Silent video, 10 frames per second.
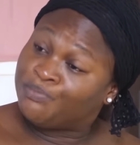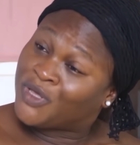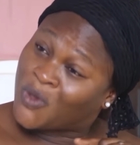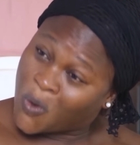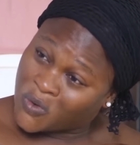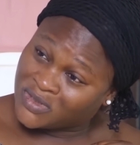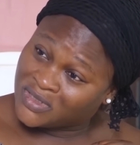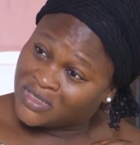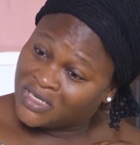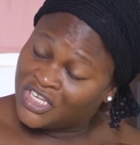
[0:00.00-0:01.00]

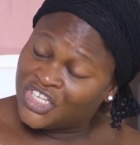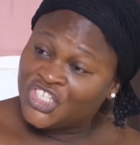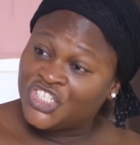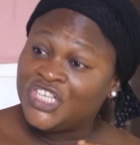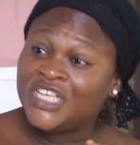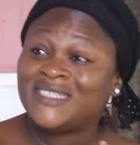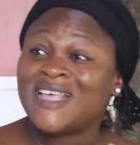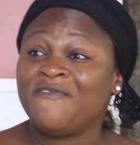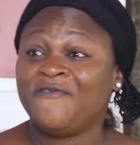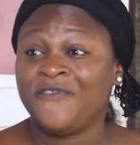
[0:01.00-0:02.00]
because she is
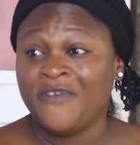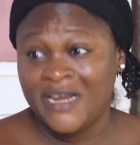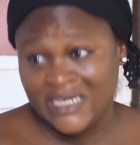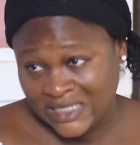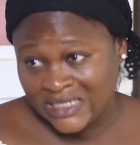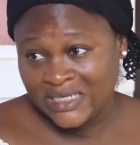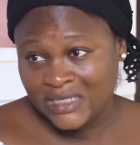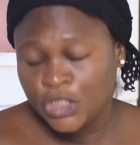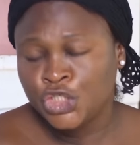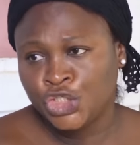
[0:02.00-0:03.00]
afraid
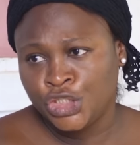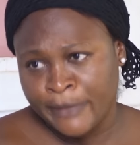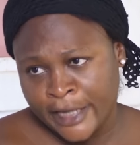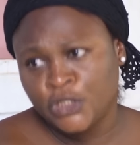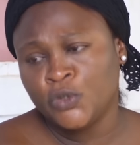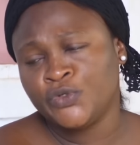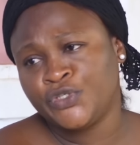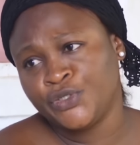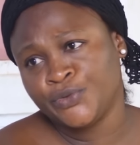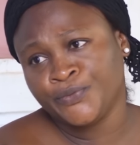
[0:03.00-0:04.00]
she might
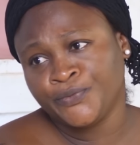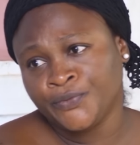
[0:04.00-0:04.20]
lose you.